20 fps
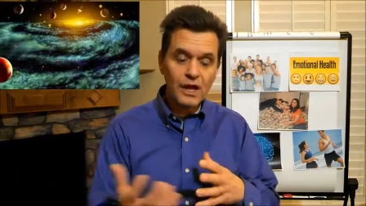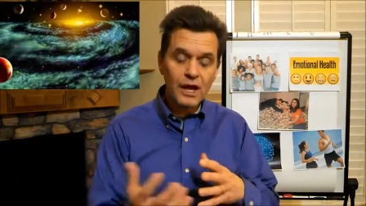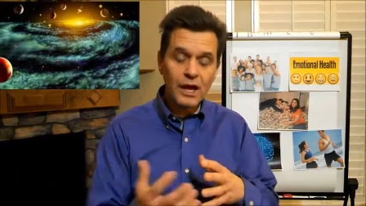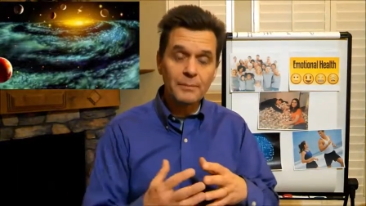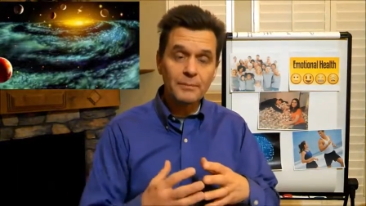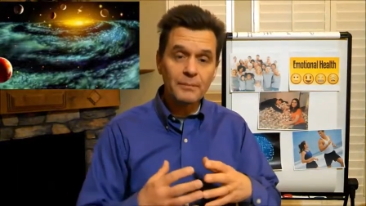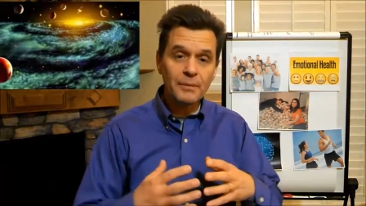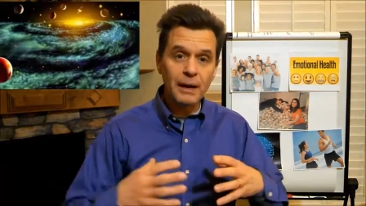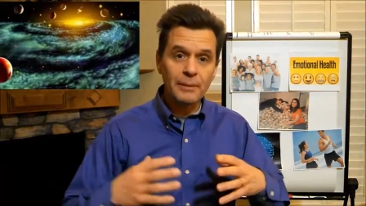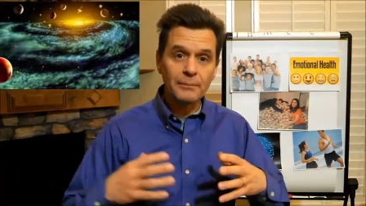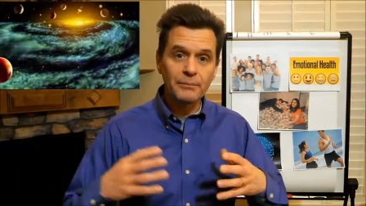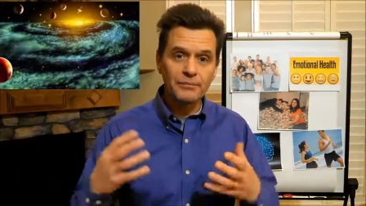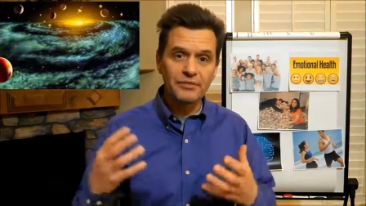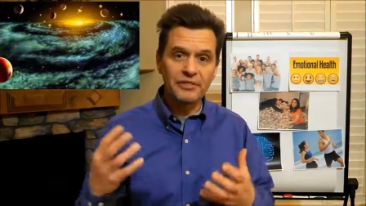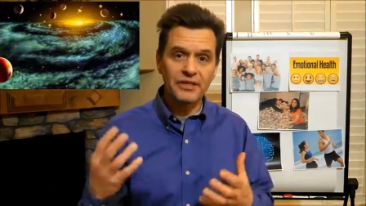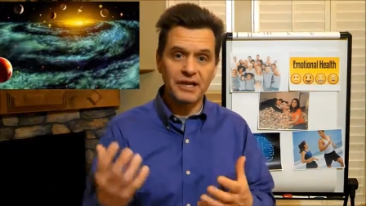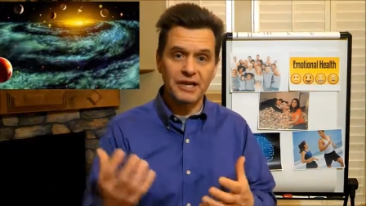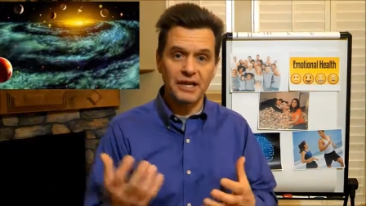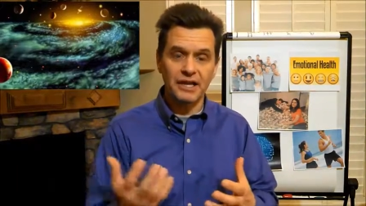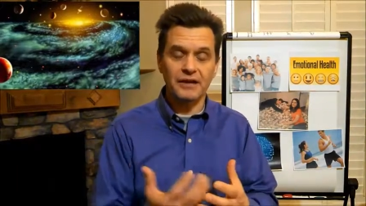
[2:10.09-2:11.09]
I'm, I'm
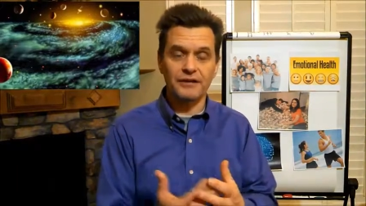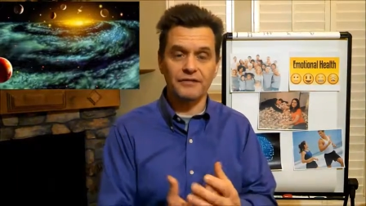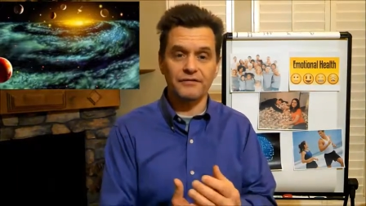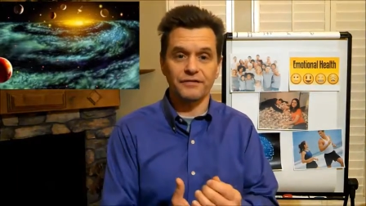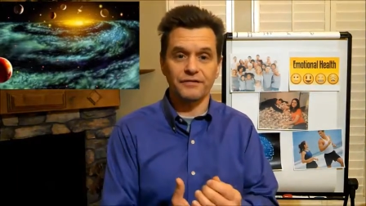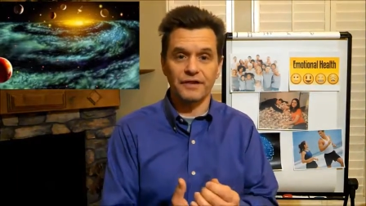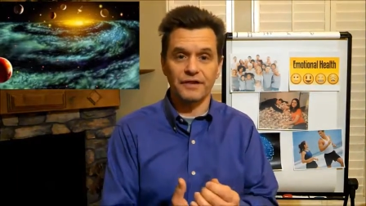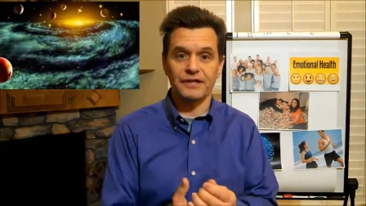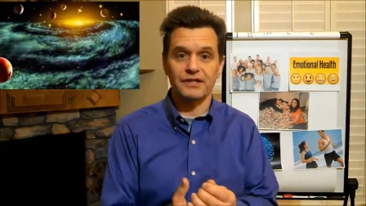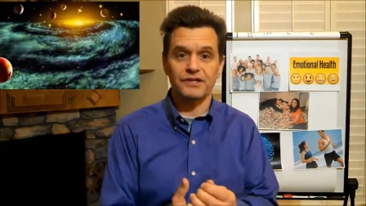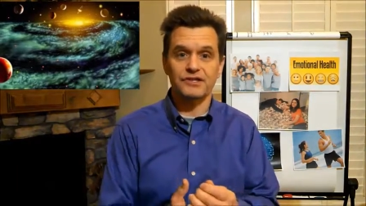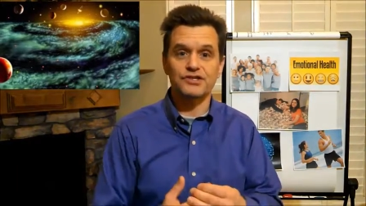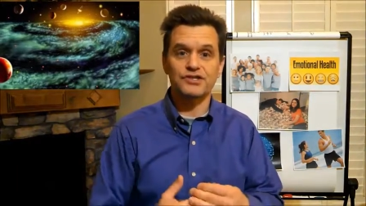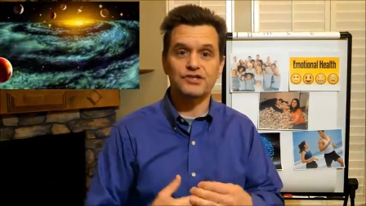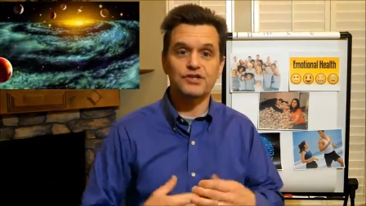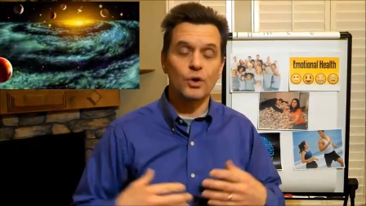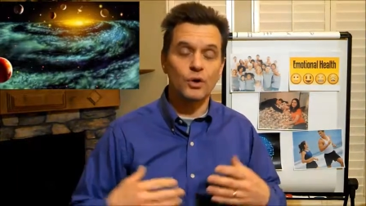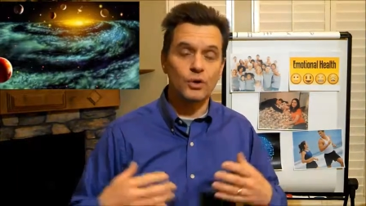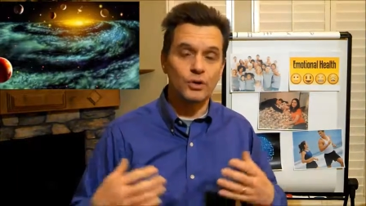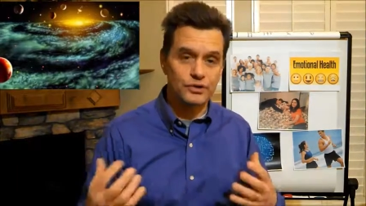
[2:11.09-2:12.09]
thinking of the
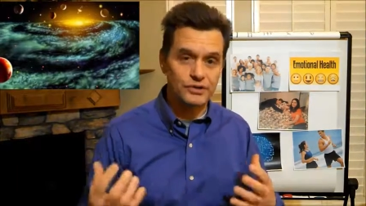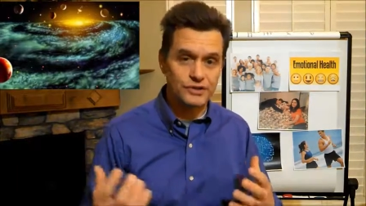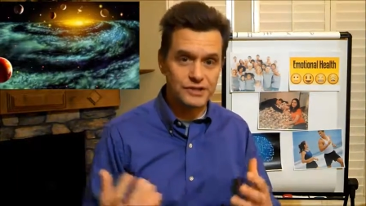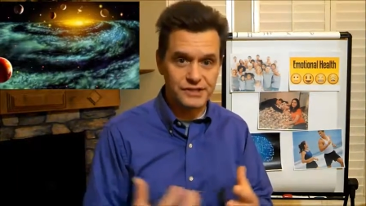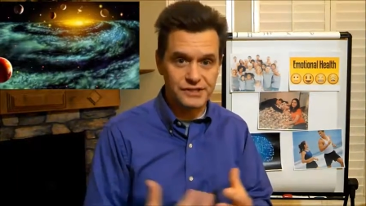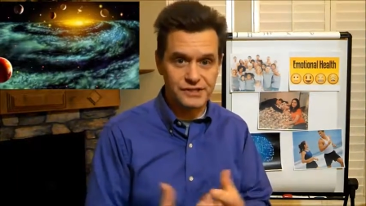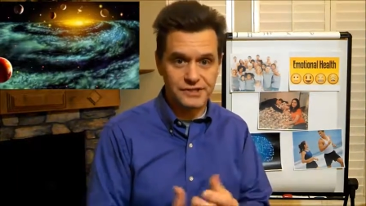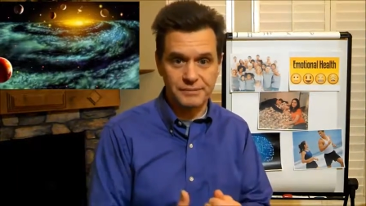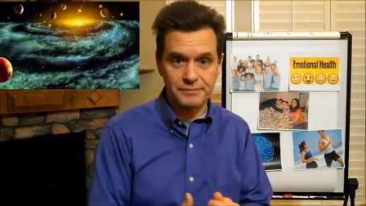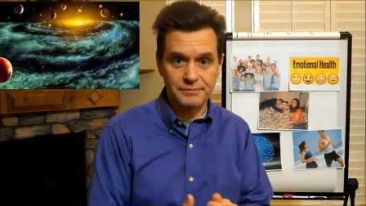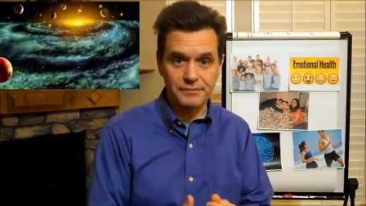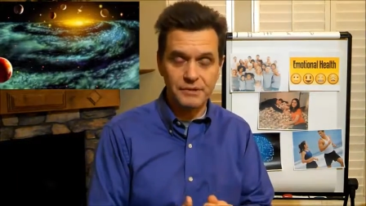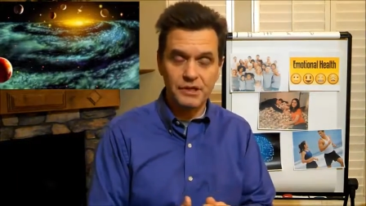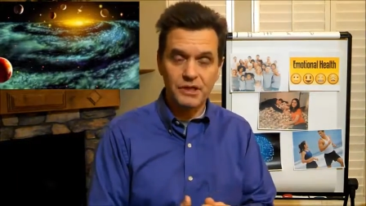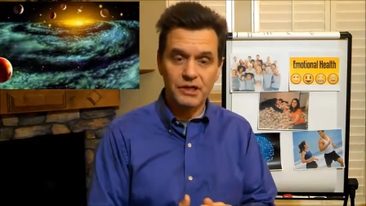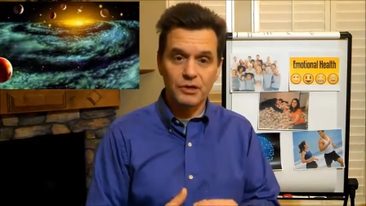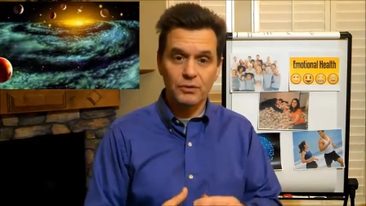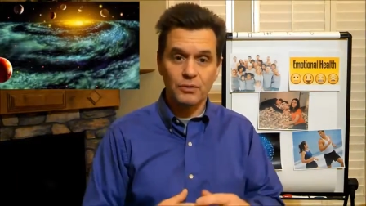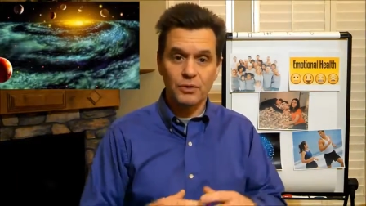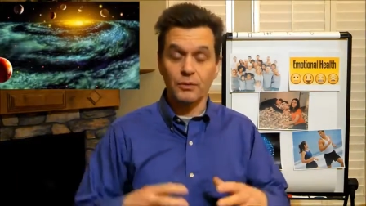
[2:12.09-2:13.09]
solar system
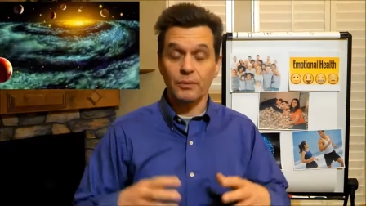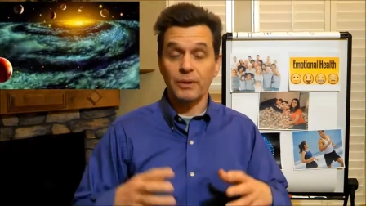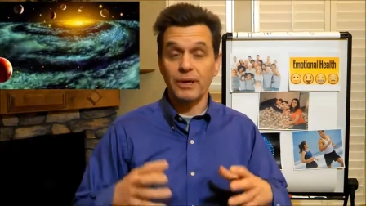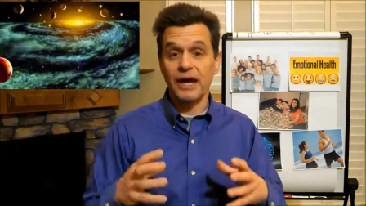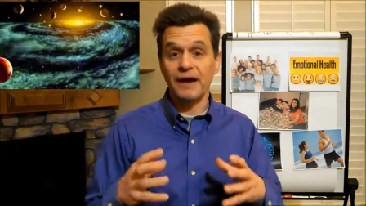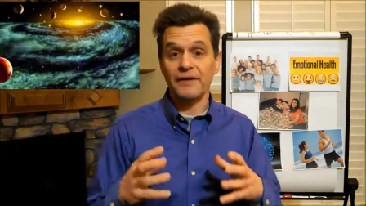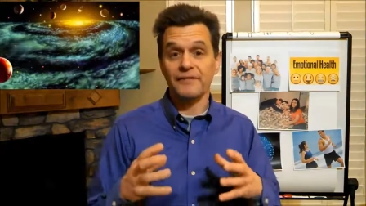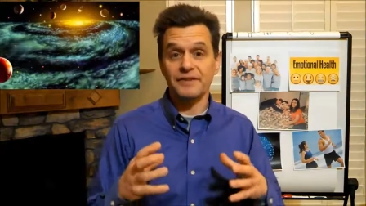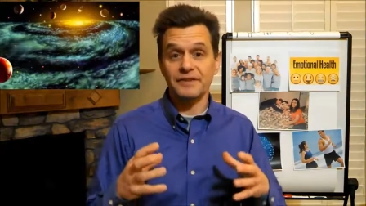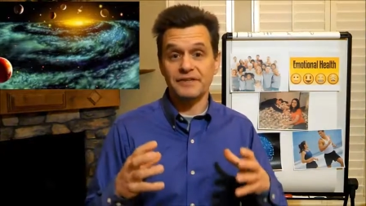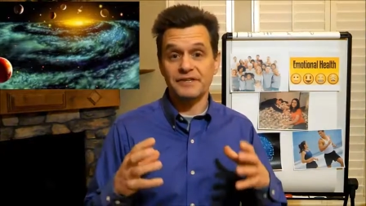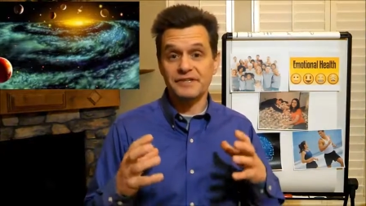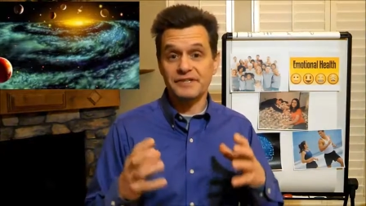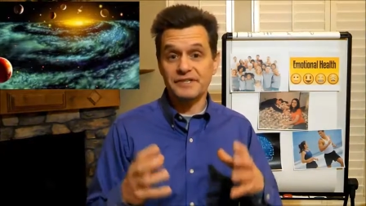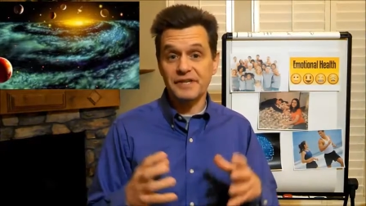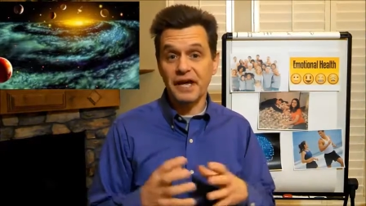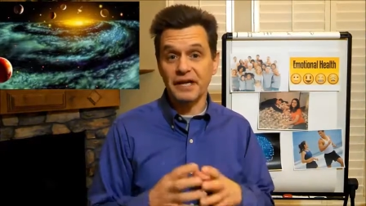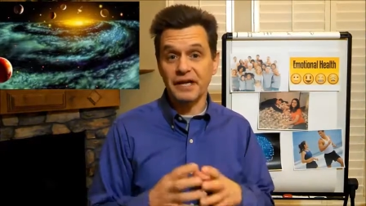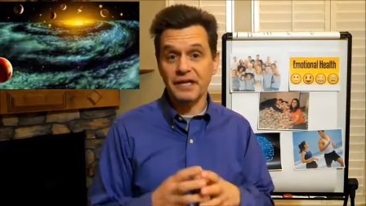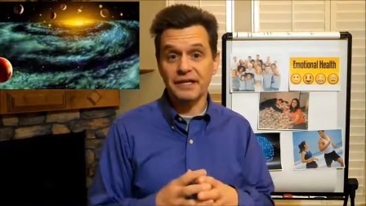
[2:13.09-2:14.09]
where we have the
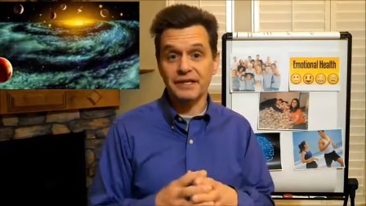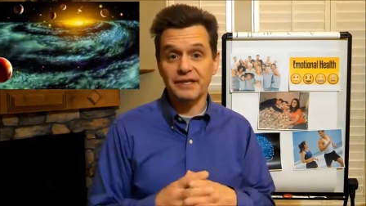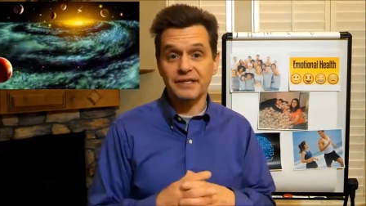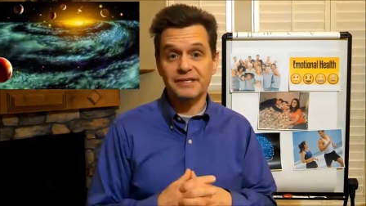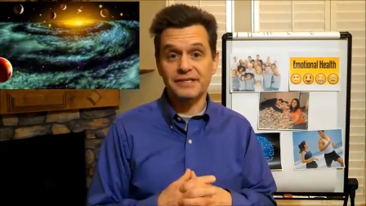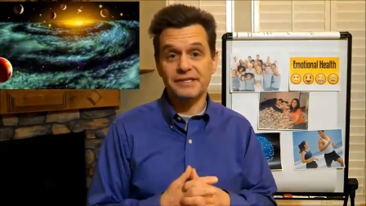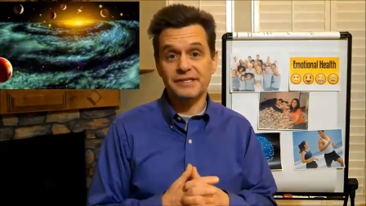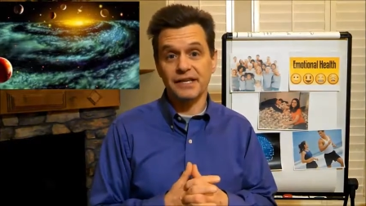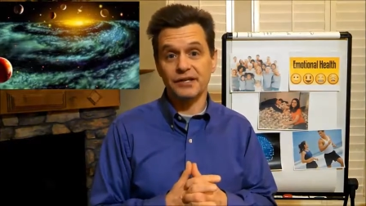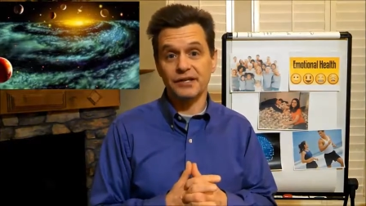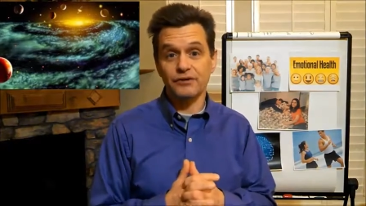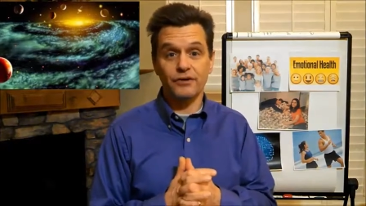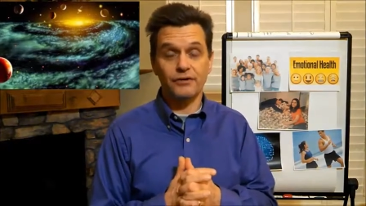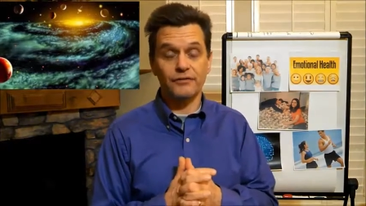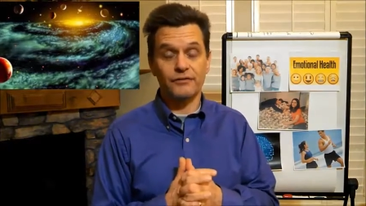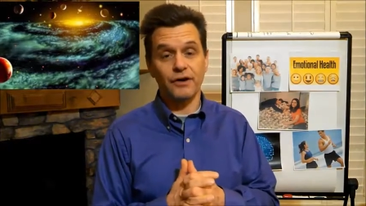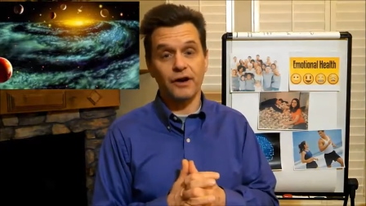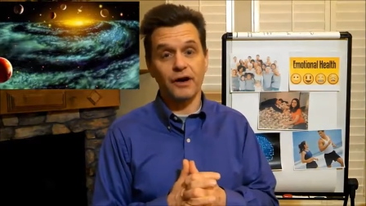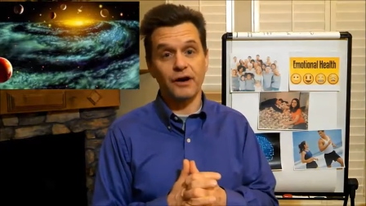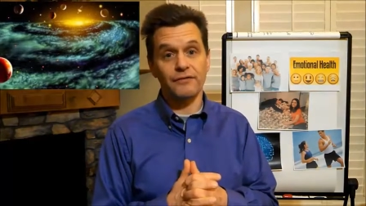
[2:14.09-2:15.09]
sun in the
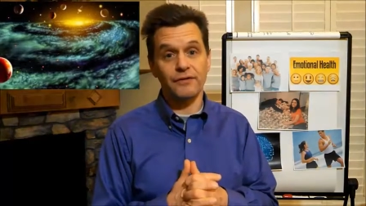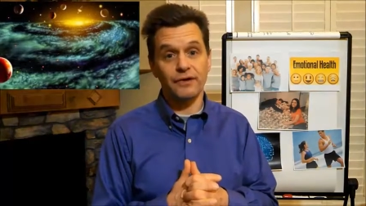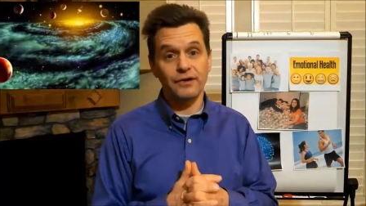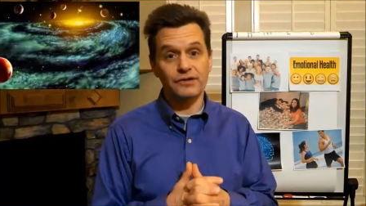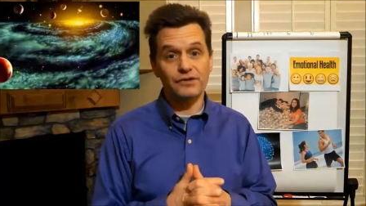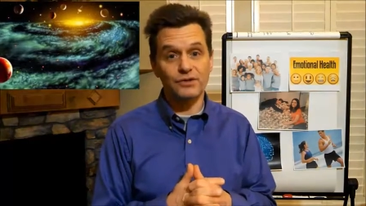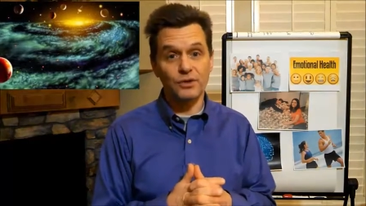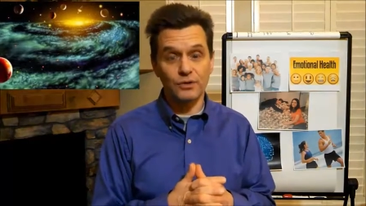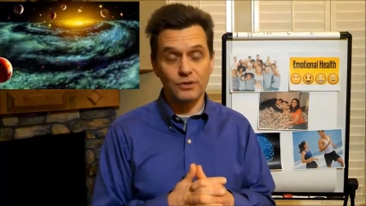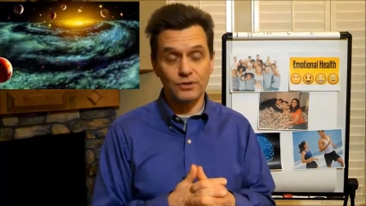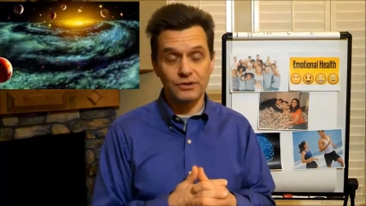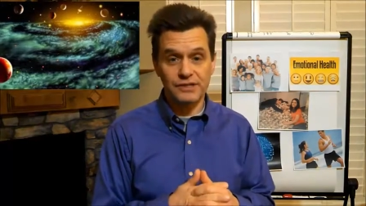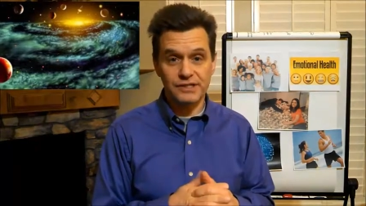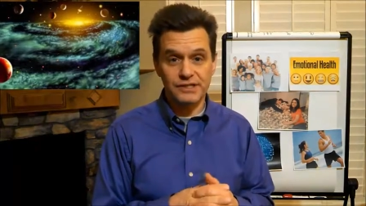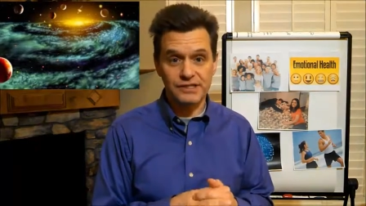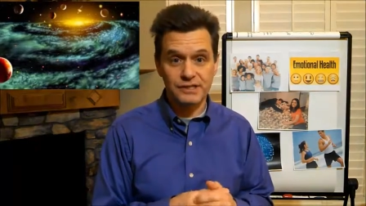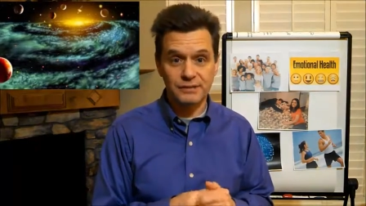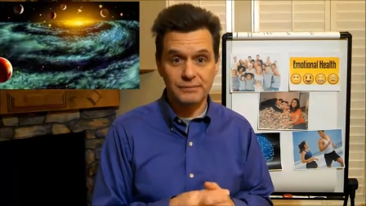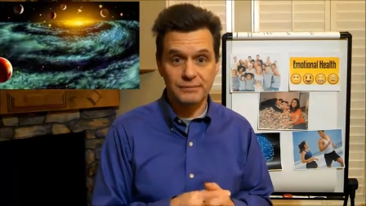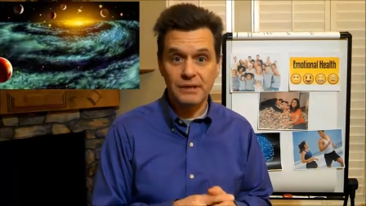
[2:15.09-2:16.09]
center of our solar
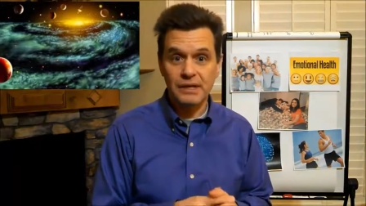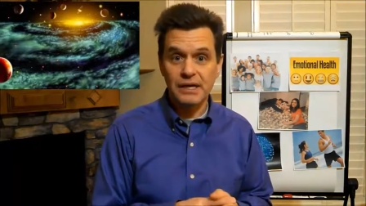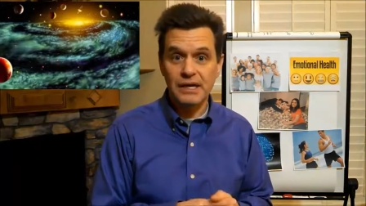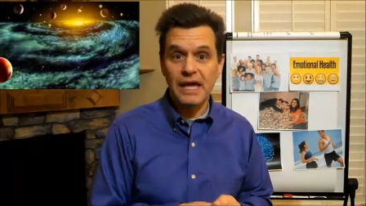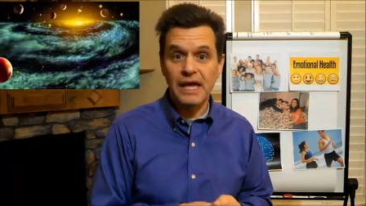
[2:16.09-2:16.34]
system,